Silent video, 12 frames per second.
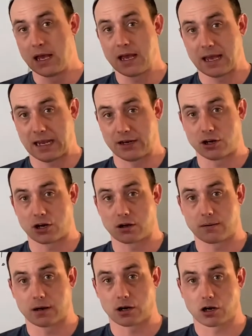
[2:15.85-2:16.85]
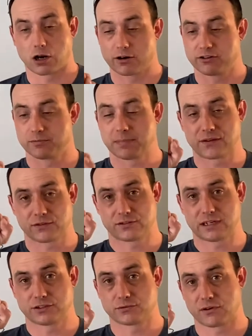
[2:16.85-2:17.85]
and our heart is about the
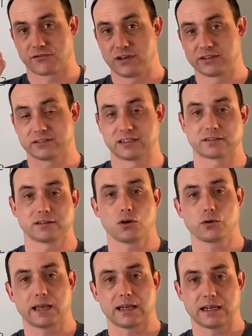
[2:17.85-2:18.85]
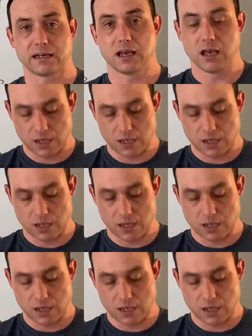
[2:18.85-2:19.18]
size of our fist, and it's located